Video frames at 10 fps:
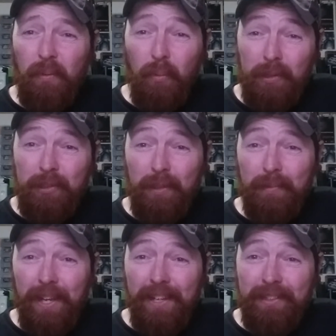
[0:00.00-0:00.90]
What's
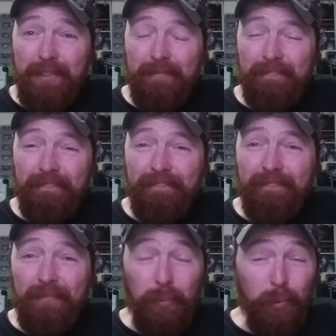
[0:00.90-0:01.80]
up, guys?
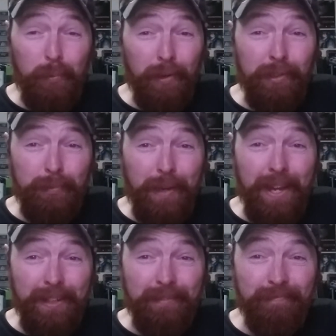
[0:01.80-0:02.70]
The Wood Baron's
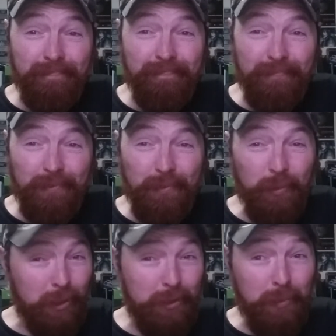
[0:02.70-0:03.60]
back
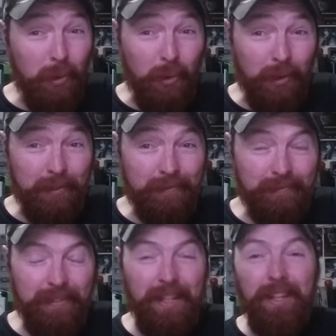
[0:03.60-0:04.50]
once more.
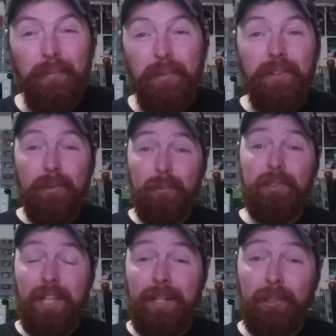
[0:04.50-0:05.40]
But this
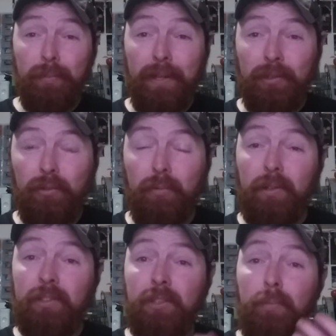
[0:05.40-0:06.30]
one's kind of special
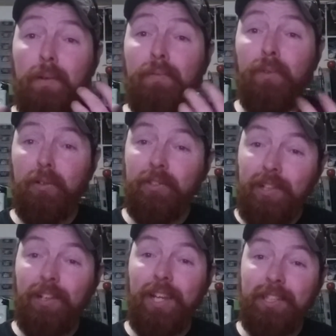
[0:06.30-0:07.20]
because it's my first
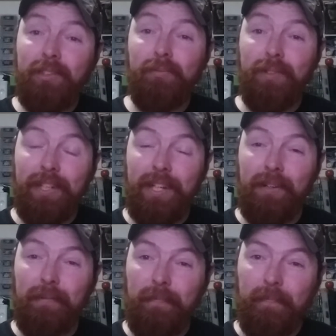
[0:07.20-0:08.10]
collection
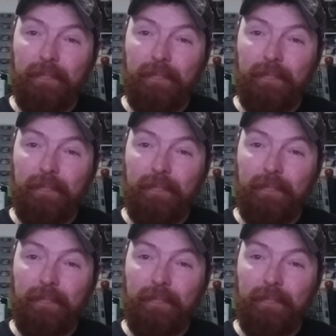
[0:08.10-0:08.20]
video.